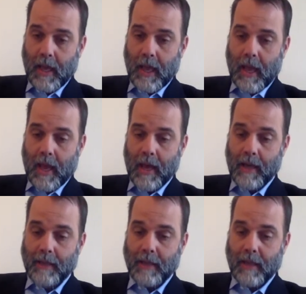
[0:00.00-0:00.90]

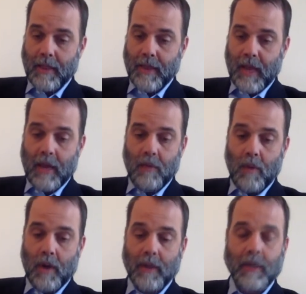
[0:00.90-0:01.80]
and they
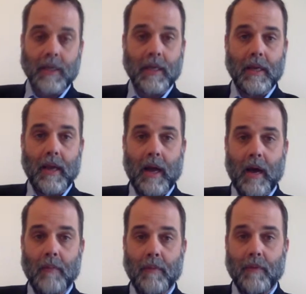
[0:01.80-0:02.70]
wanted to get
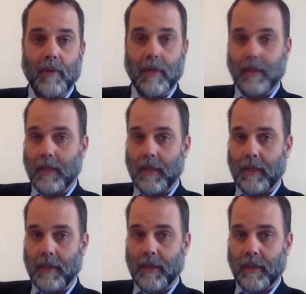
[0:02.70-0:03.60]
out before he did
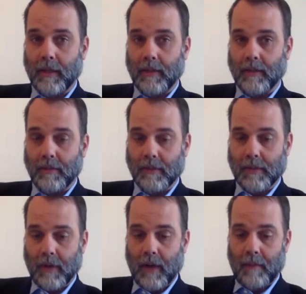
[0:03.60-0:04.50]
anything to
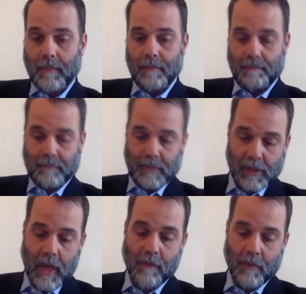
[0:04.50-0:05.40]
stop
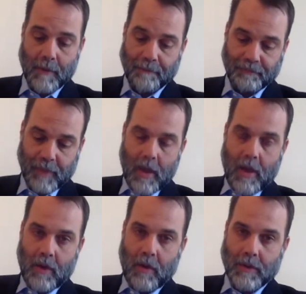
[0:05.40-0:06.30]
slavery.
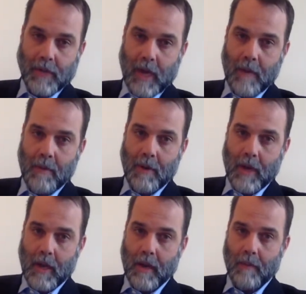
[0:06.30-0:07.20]
Of course,
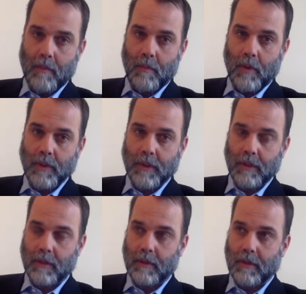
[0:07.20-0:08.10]
Abraham
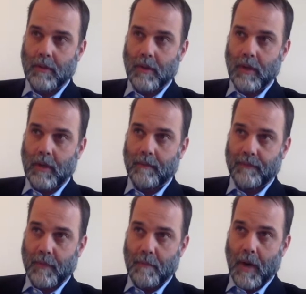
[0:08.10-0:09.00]
wasn't
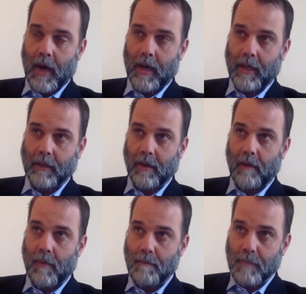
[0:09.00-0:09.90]
in the mind
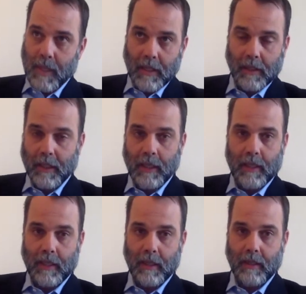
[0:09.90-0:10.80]
of immediately
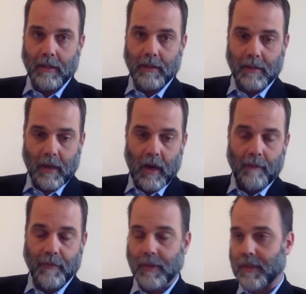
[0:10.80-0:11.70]
getting into
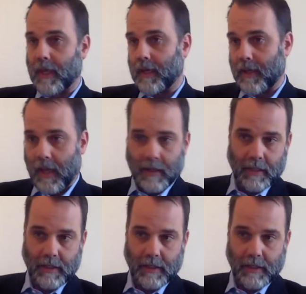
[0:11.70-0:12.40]
office and ending